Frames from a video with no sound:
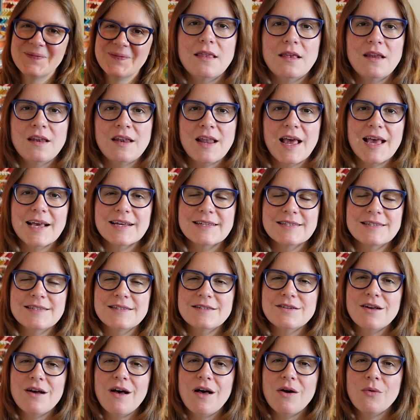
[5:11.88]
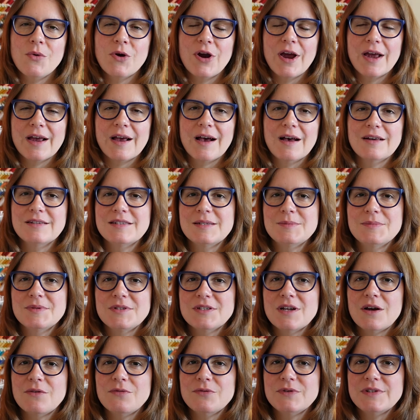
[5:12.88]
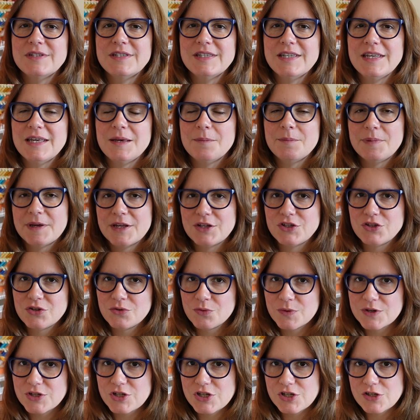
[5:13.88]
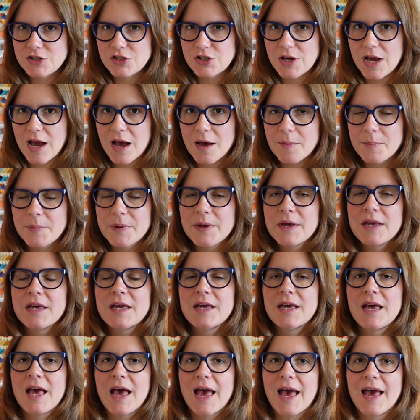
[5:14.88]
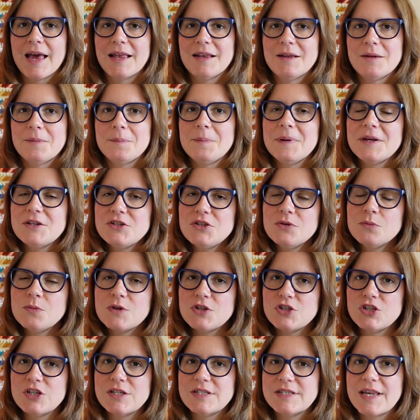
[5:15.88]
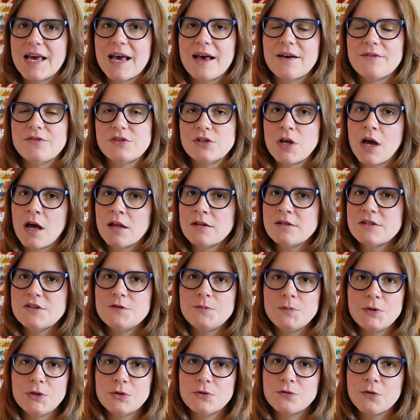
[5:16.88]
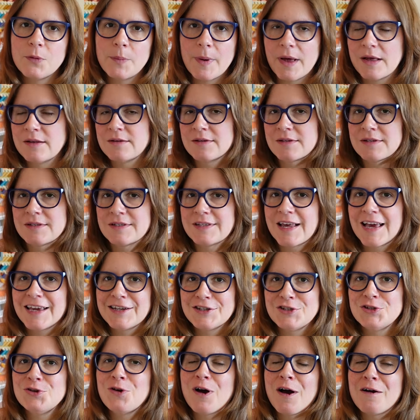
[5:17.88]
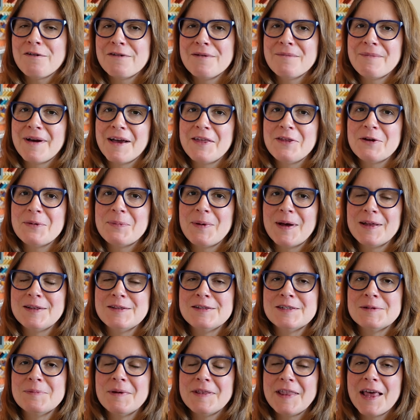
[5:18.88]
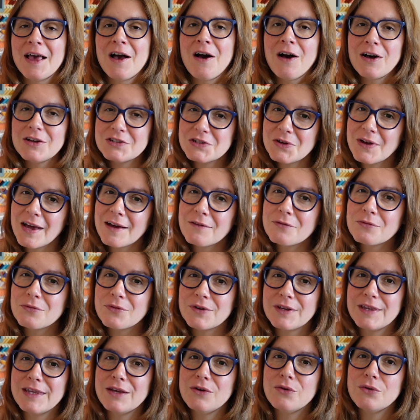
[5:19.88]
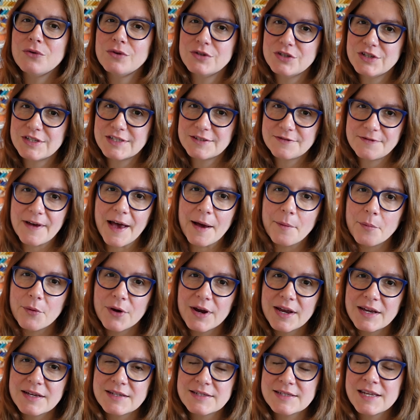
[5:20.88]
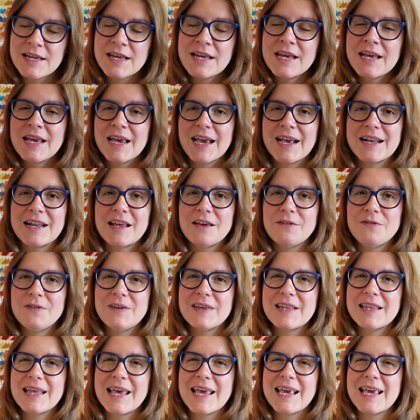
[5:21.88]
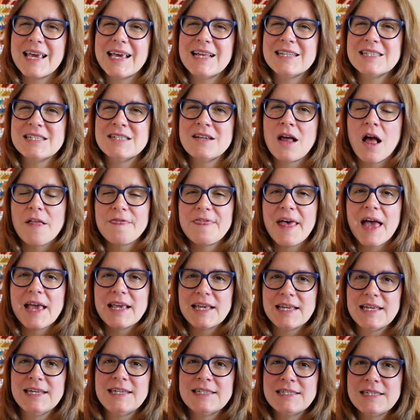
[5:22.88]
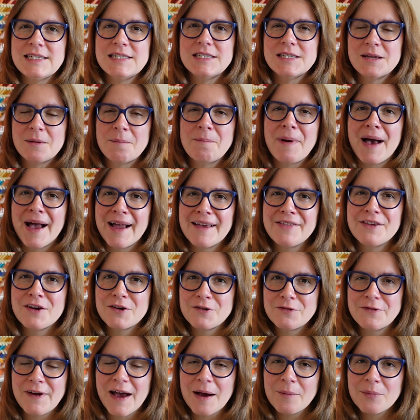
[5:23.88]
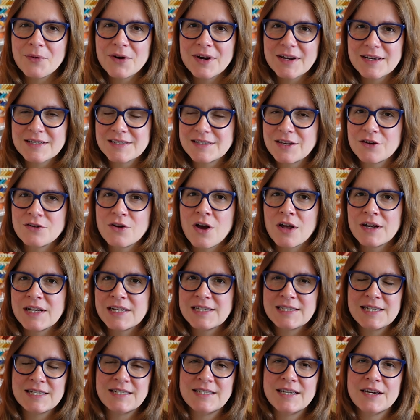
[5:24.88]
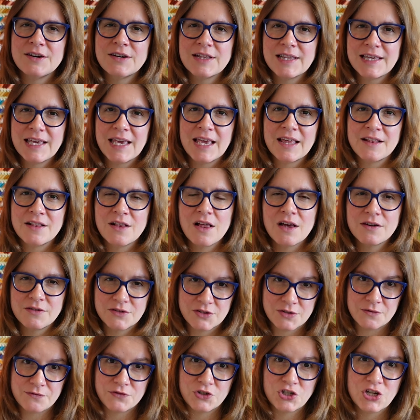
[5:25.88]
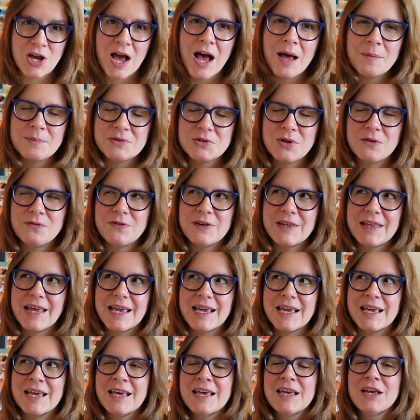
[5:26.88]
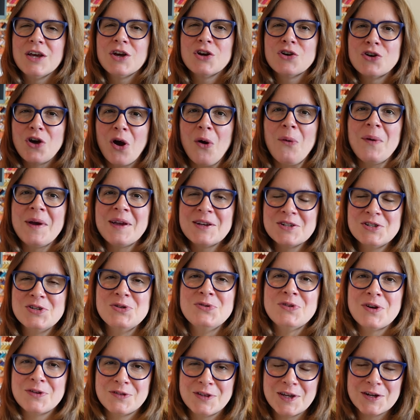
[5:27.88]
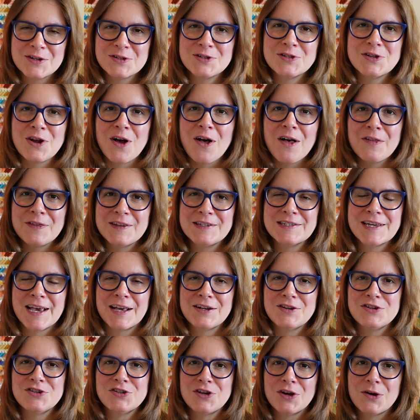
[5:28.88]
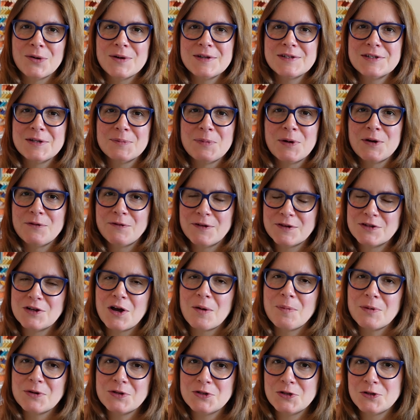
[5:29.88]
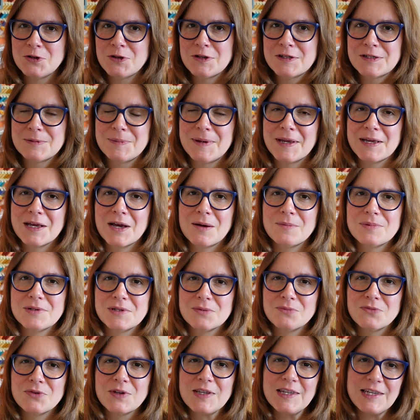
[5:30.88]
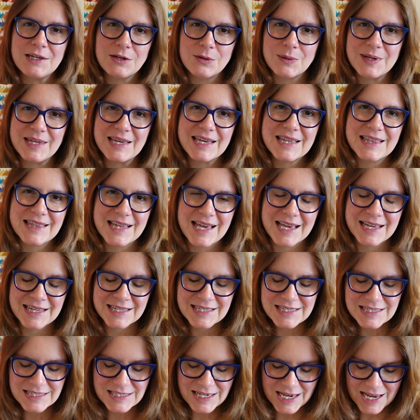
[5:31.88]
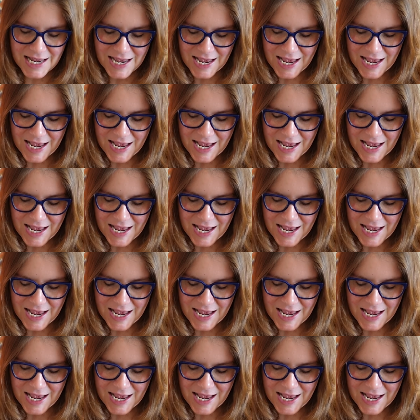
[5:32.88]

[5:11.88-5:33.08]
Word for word: The next stall where I got some stuff was the Pigeon Wishes shop. And Pigeon Wishes have tons of beautiful buttons. I do often buy their buttons, but they also have really gorgeous fabrics. And I feel like it's not that easy to buy their fabrics. They're not necessarily in lots of shops. So I feel like going to their stall at this kind of show is the perfect opportunity to pick up some really unique things.